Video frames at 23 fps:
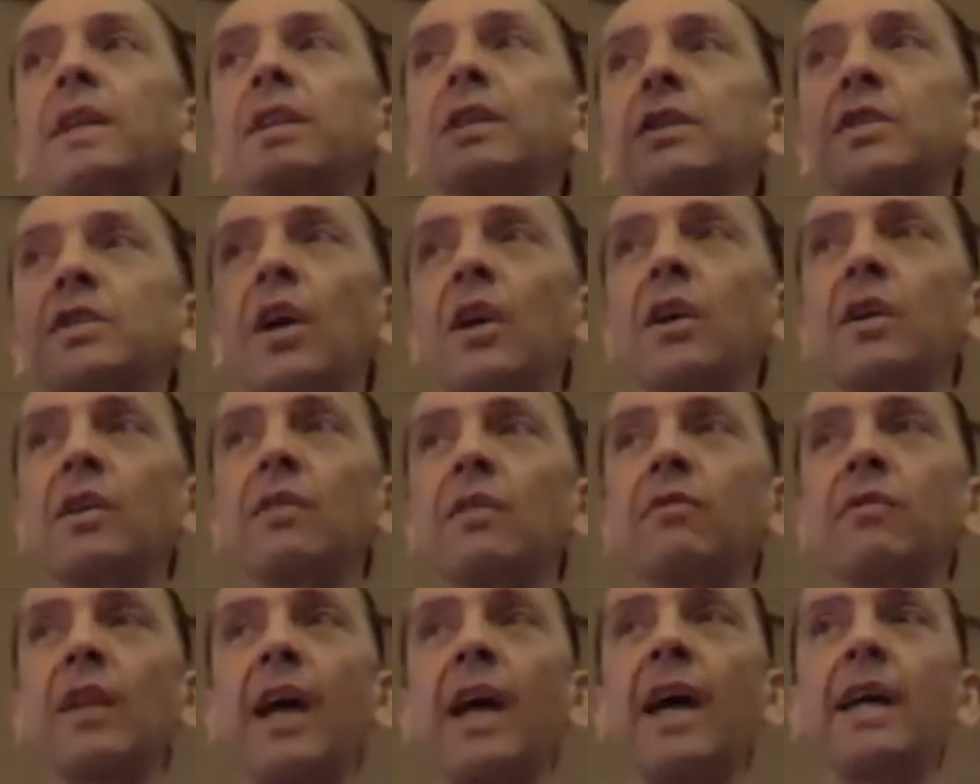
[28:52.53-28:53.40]
chunk of
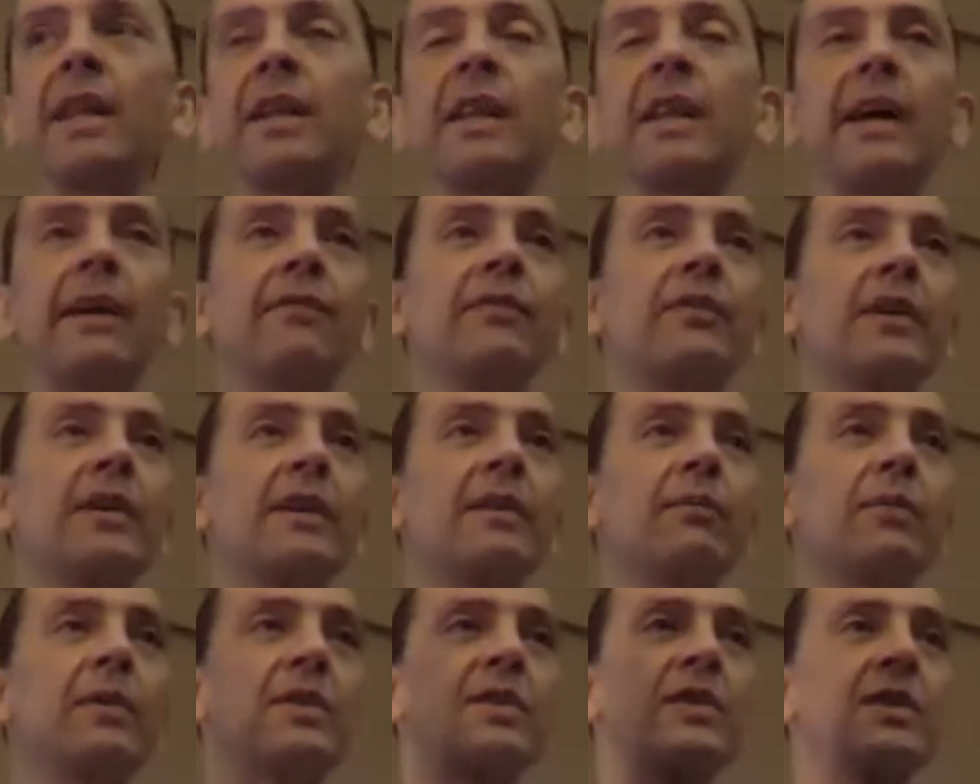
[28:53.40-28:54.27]
land left that
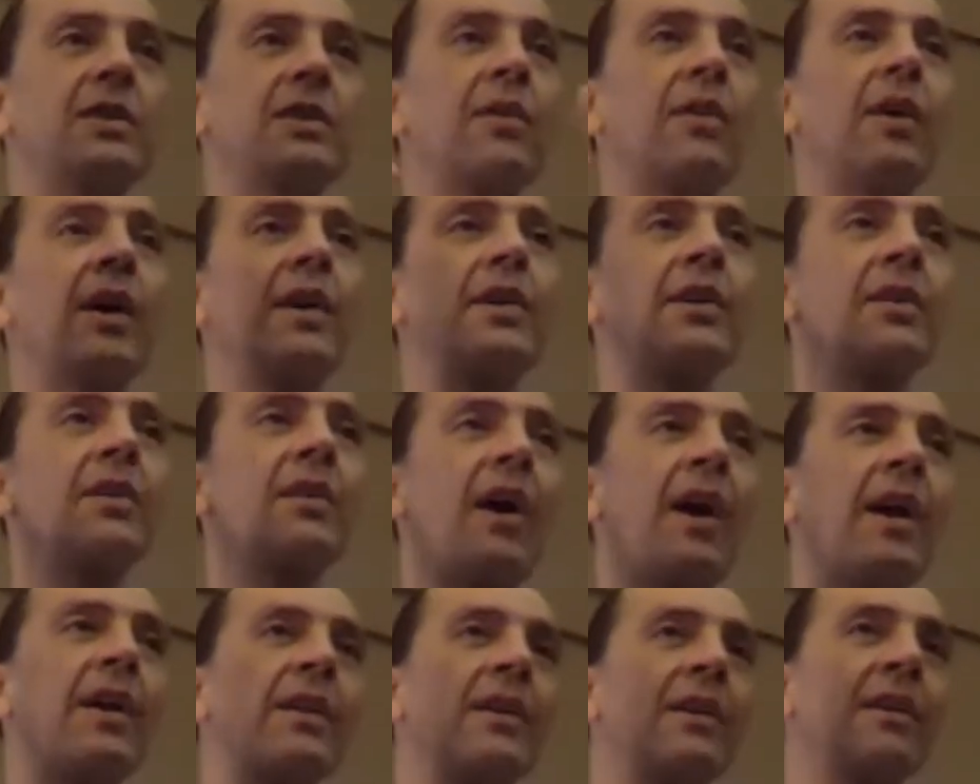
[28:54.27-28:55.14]
was still
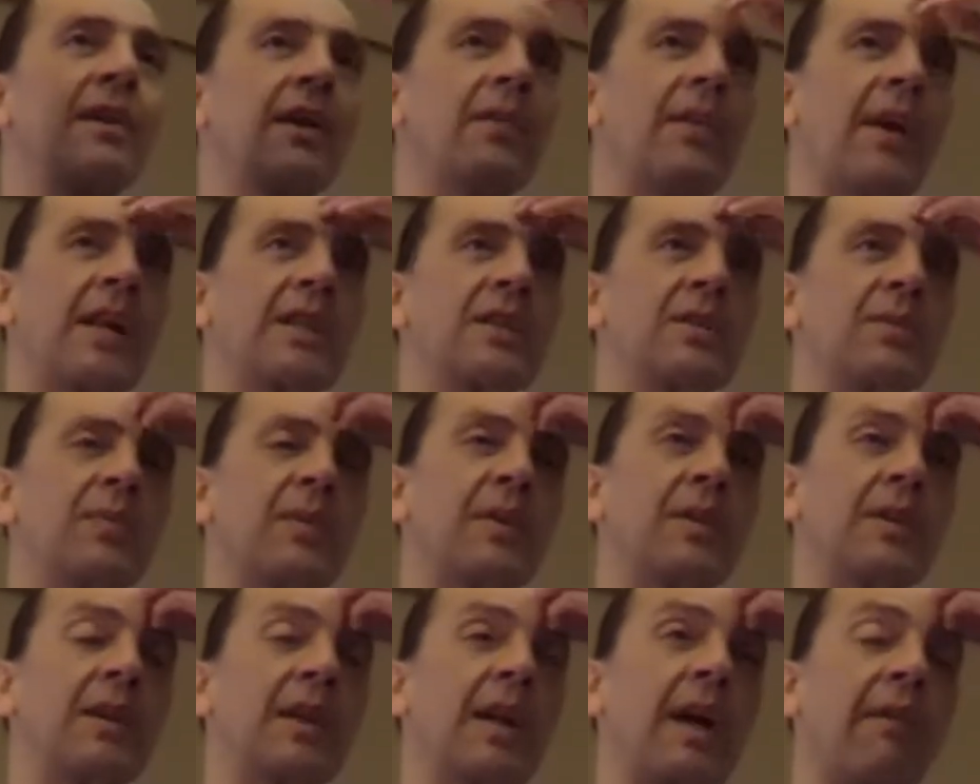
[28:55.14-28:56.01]
unallotted, and that's when
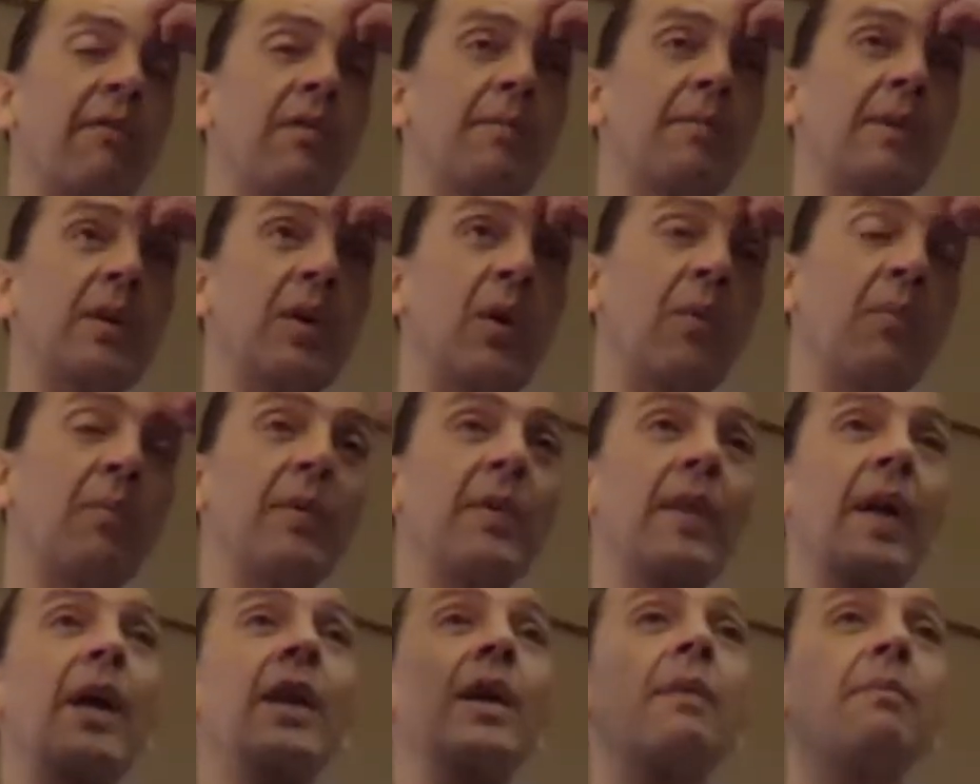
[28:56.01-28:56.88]
the government opened
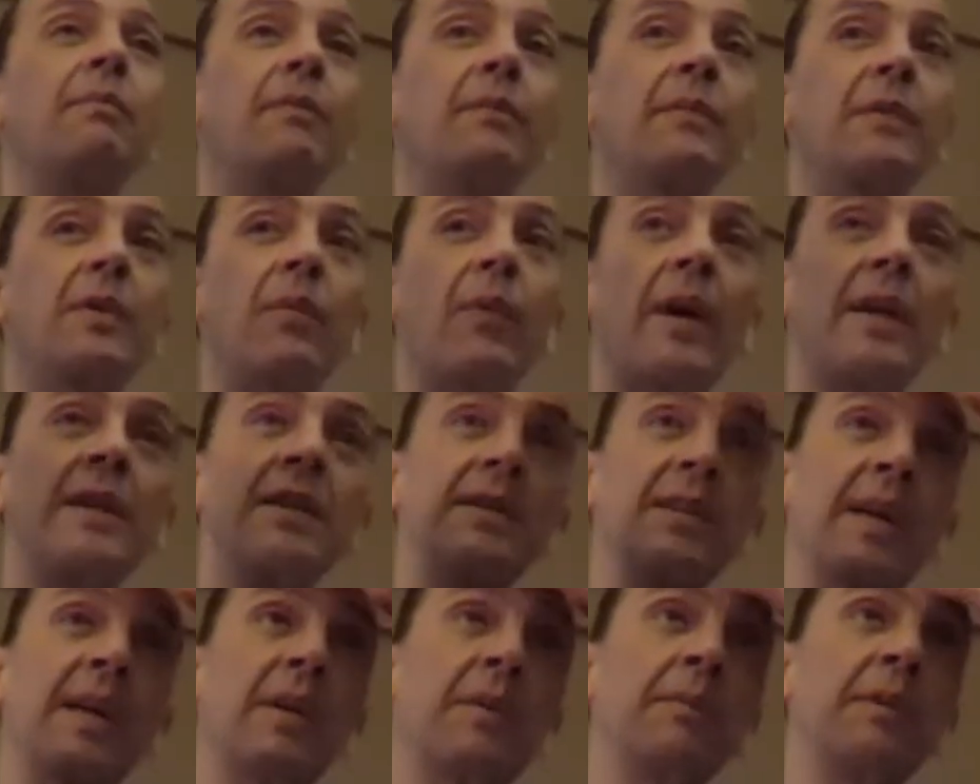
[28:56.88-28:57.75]
that up to white
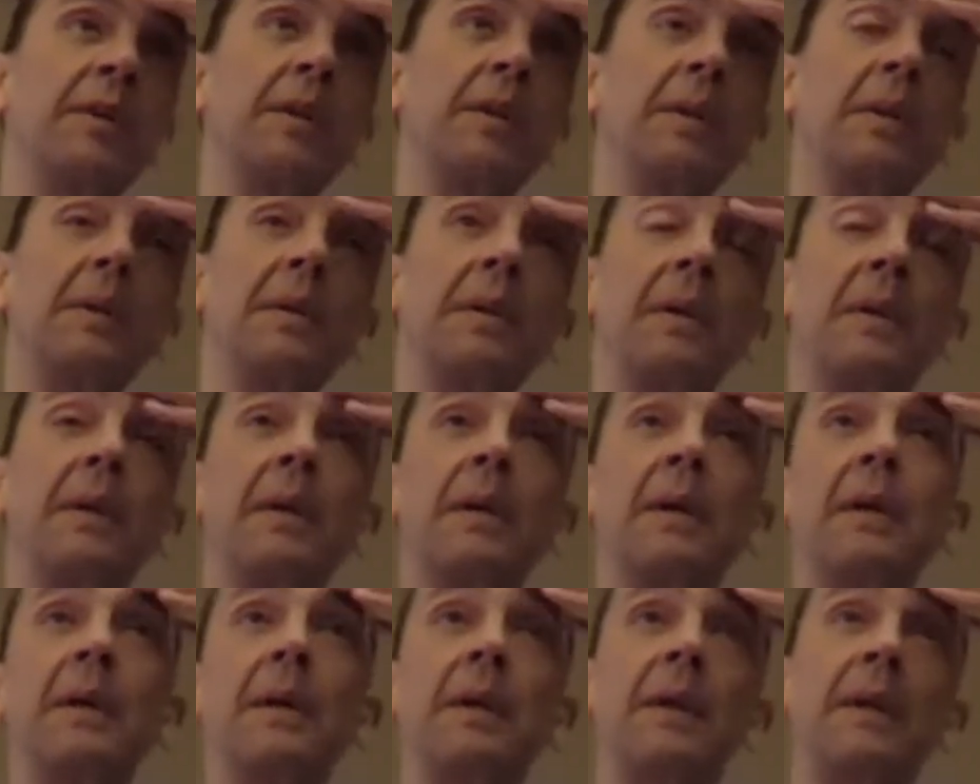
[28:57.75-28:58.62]
settlement.
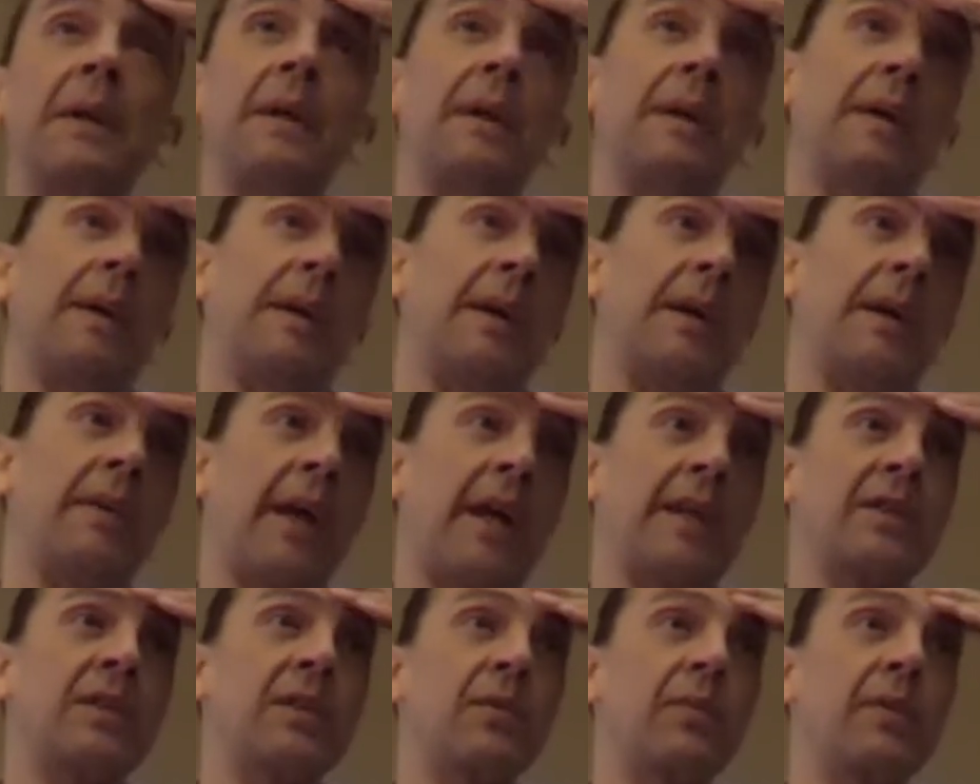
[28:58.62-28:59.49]
And
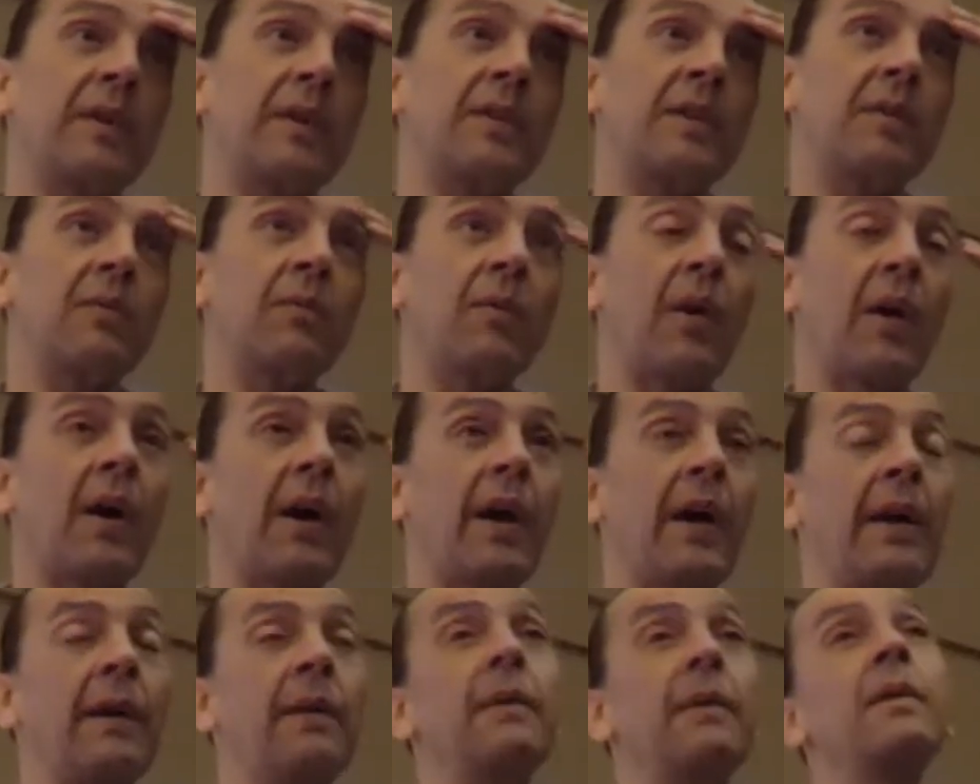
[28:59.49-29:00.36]
that's the reason why